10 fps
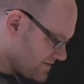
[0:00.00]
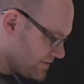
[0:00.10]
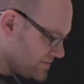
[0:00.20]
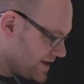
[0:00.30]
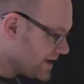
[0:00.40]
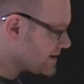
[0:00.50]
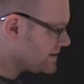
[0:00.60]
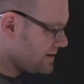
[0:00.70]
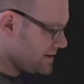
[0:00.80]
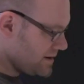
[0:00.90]
So Nick,
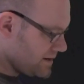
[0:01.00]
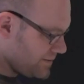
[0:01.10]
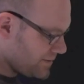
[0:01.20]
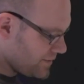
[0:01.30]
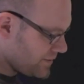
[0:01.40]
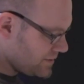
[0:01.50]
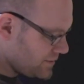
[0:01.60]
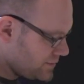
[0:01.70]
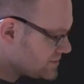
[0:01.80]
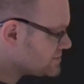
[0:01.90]
then we've got the
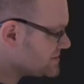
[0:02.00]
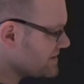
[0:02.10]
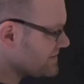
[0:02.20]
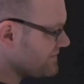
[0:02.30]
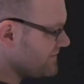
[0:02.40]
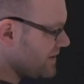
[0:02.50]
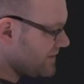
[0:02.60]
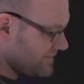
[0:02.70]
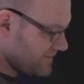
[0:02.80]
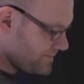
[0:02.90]
luge, which is the
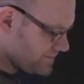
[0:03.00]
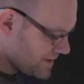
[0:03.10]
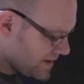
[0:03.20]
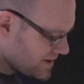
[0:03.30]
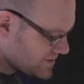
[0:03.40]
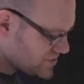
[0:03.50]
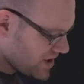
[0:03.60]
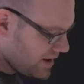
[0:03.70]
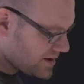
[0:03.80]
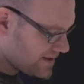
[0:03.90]
5,
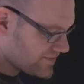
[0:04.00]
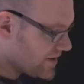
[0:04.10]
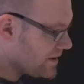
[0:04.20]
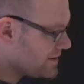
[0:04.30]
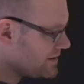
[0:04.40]
J is the